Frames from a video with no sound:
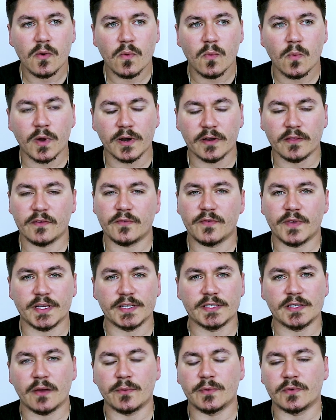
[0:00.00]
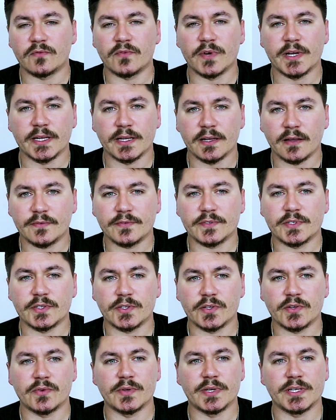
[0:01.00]
one of the things I would really love to
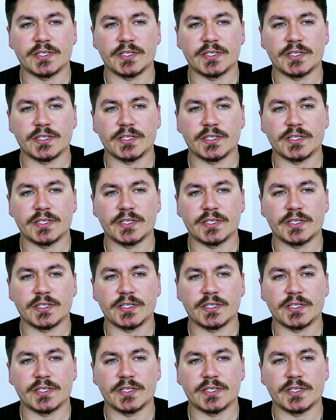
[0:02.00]
do